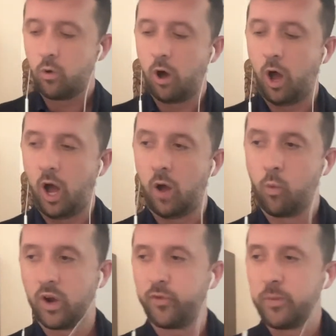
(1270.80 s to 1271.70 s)

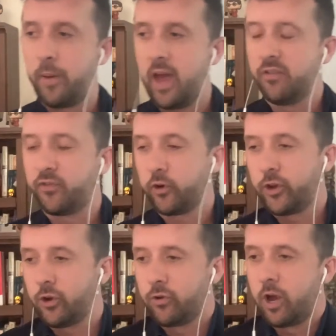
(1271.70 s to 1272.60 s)
What if we pay for
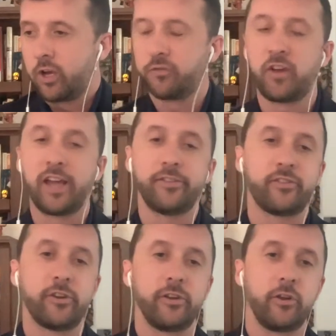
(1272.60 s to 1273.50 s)
your
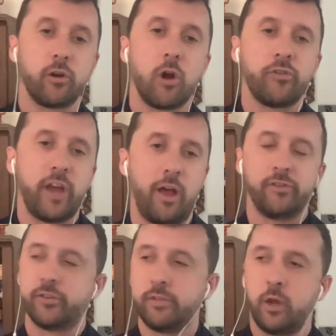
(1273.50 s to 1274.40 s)
flights, your
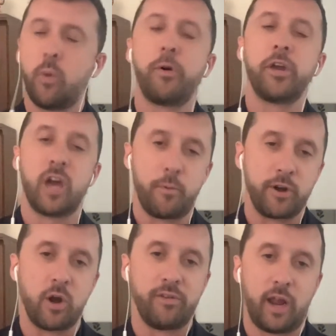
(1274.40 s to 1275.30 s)
hotels, and we'll put you up when
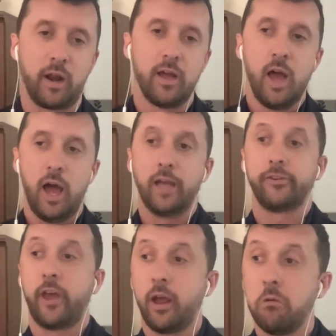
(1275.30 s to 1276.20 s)
you're over there?" I
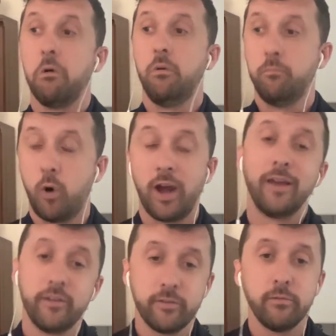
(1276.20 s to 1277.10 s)
say, "Boy,
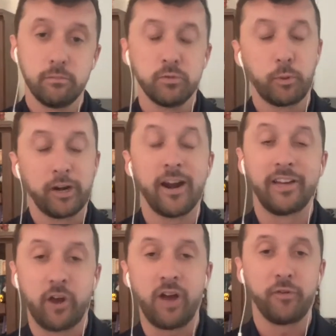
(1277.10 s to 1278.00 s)
it's a pretty
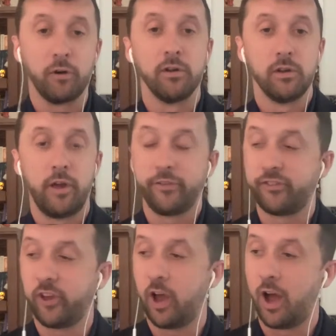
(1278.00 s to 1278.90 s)
nice offer.
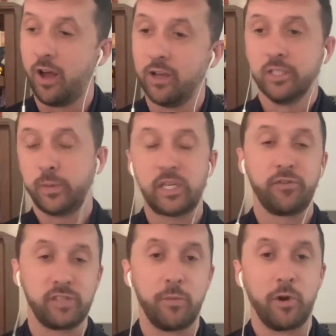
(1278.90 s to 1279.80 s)
That's especially
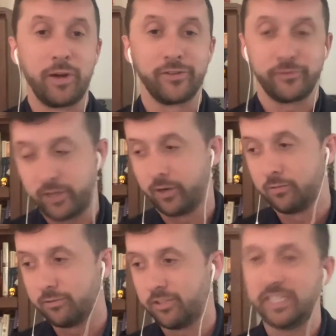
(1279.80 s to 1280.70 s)
for someone who has
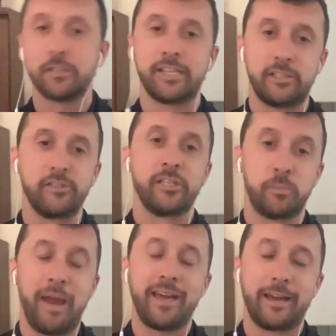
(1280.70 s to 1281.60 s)
single digits in his
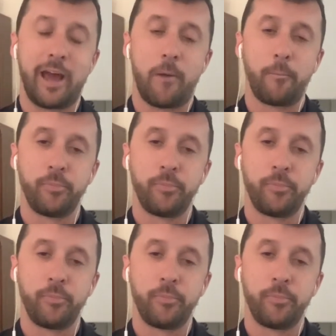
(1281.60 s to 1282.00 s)
bank account."